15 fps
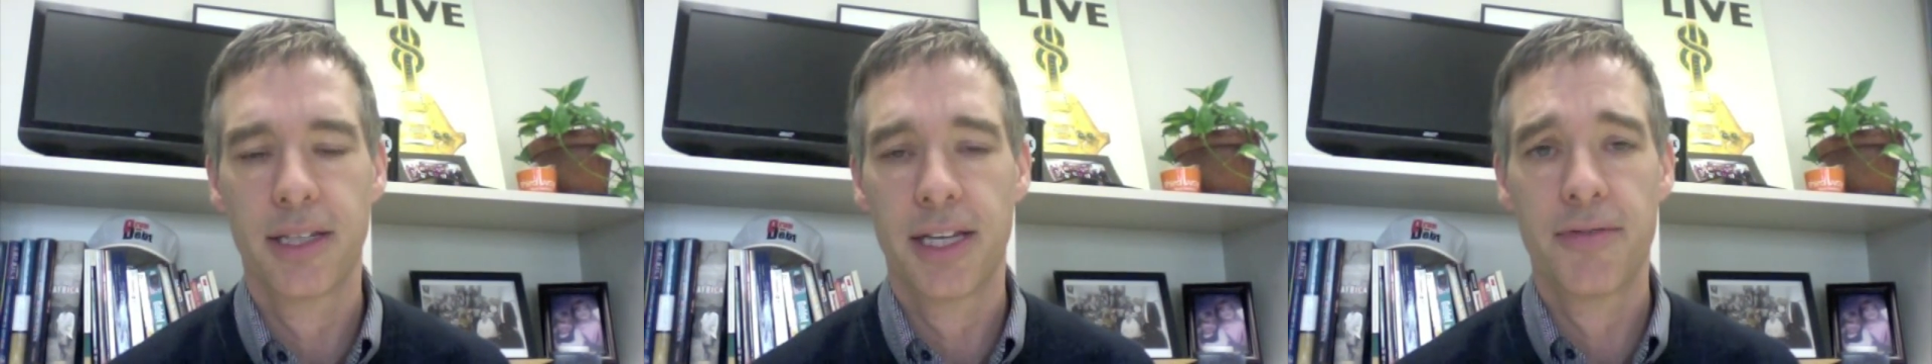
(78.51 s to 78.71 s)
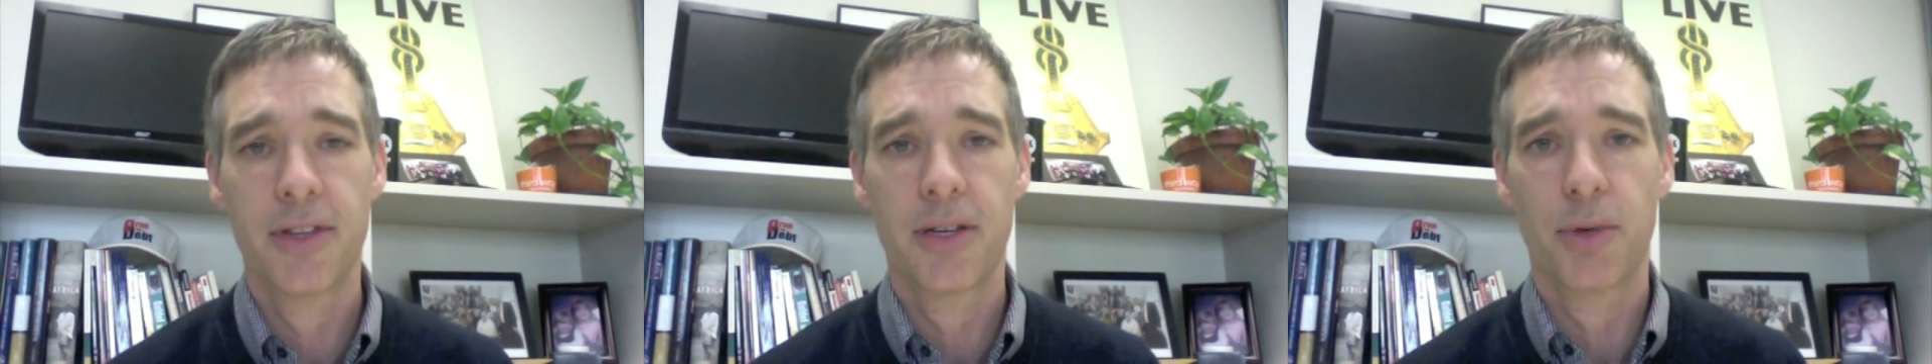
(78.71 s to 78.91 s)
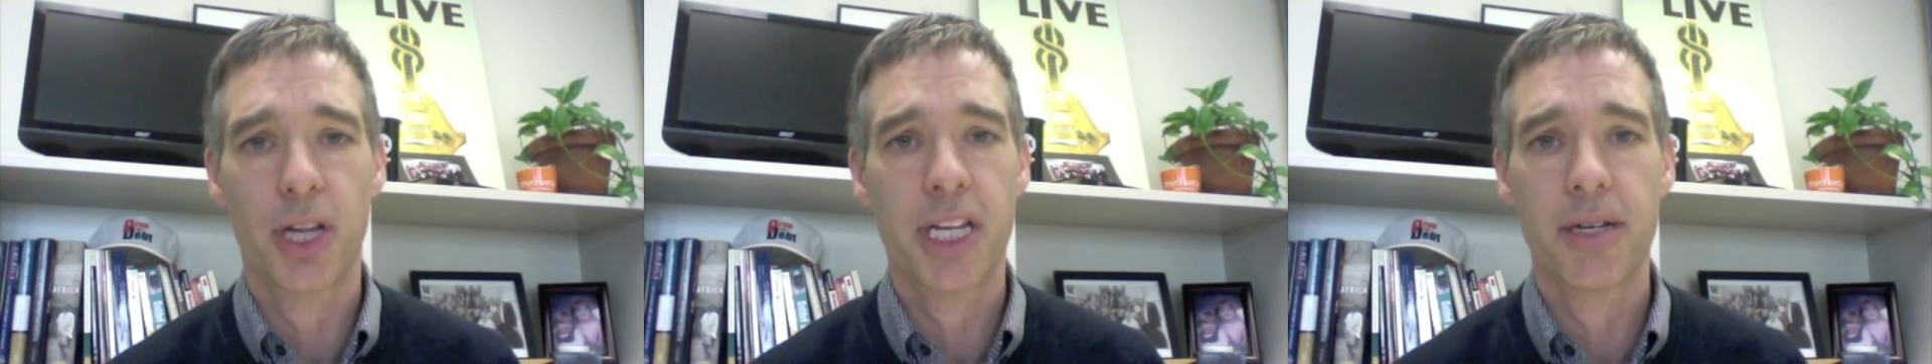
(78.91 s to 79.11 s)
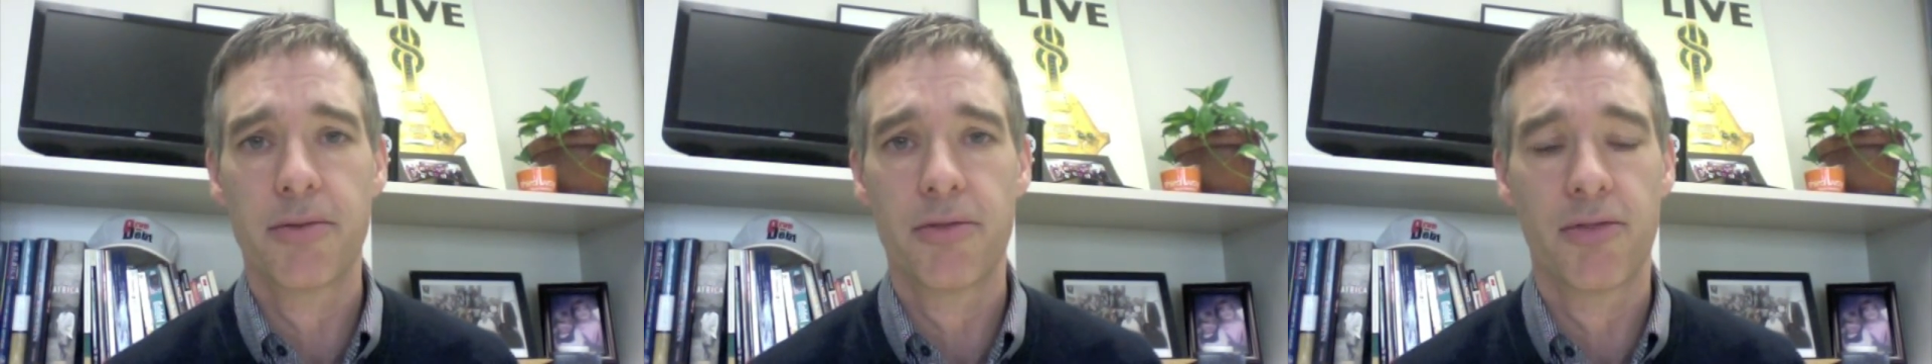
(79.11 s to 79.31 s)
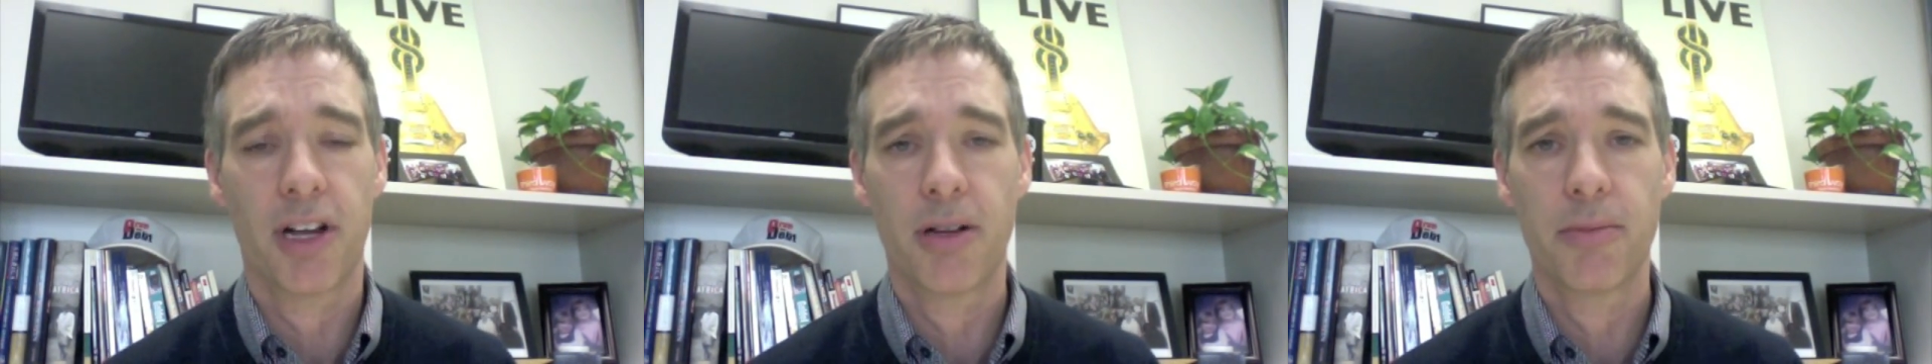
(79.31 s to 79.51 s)
Even the Millennium
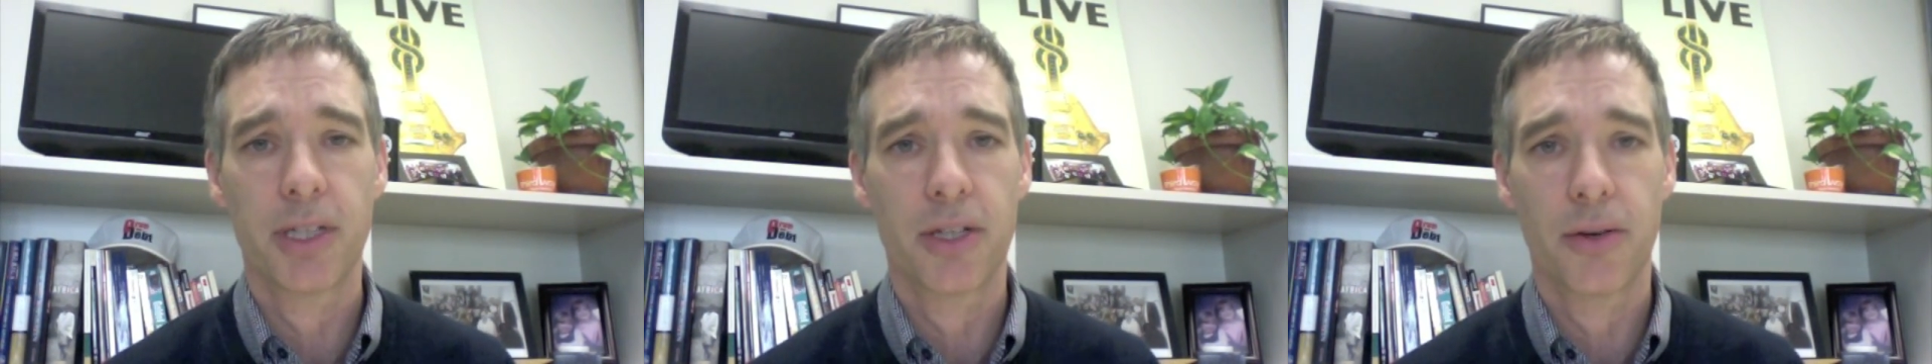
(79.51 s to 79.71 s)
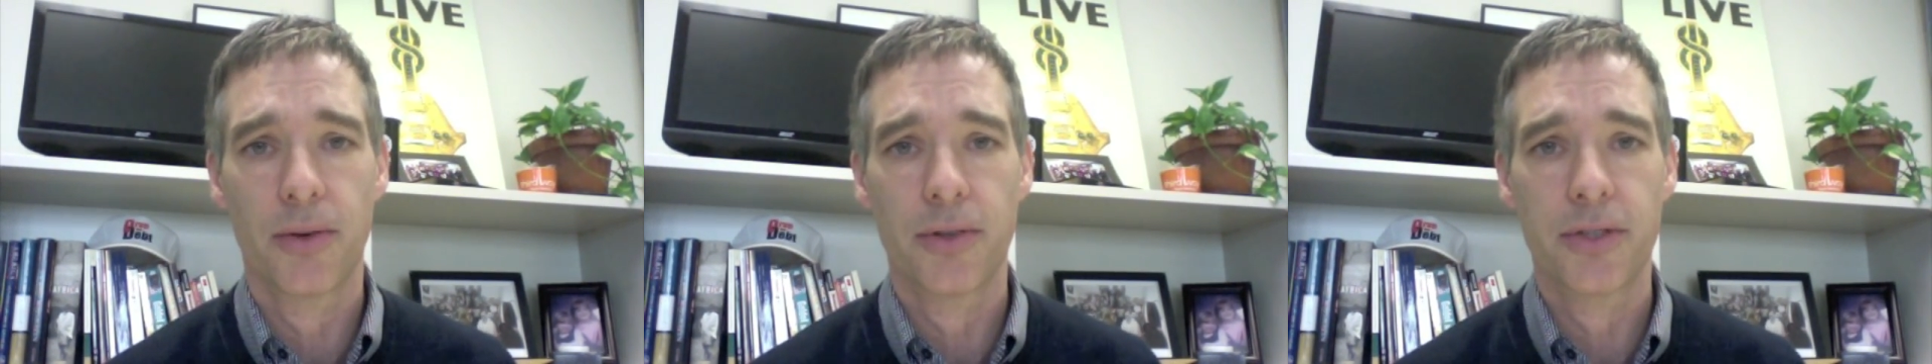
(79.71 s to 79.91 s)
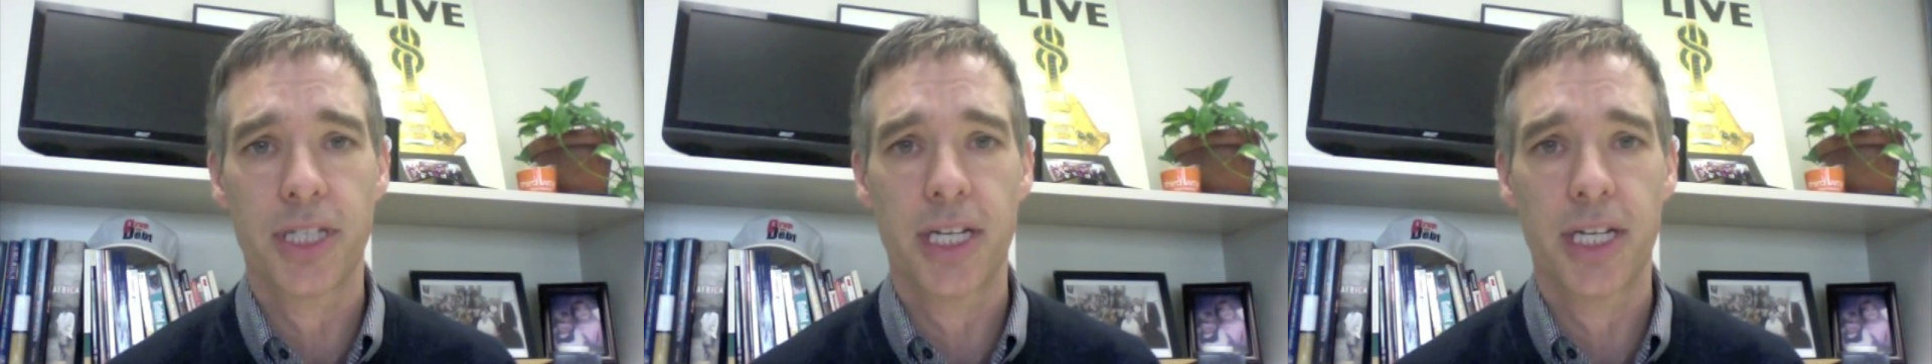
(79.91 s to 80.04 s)
Development Goals